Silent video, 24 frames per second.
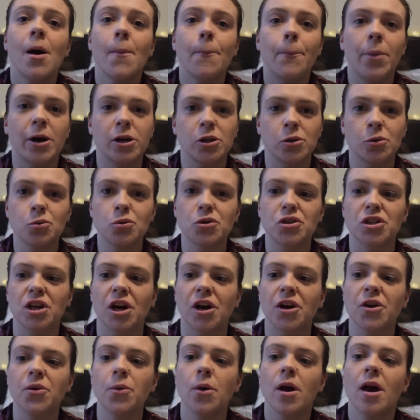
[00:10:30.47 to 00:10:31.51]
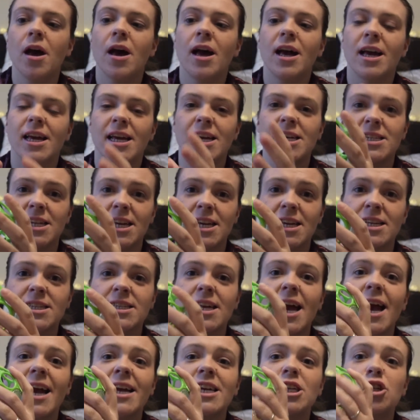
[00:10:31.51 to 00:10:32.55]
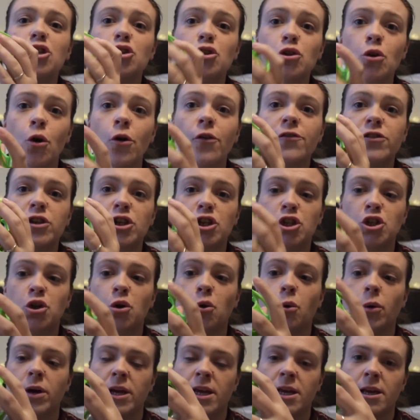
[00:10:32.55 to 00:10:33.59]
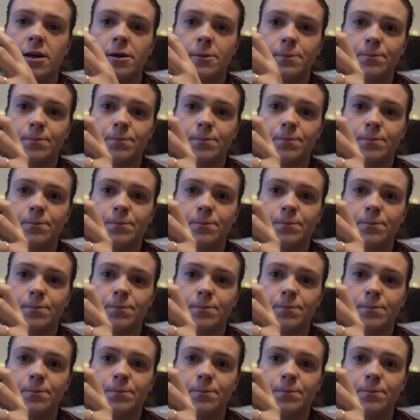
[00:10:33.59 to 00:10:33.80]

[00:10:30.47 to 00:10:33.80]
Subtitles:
but also it is a soft toy.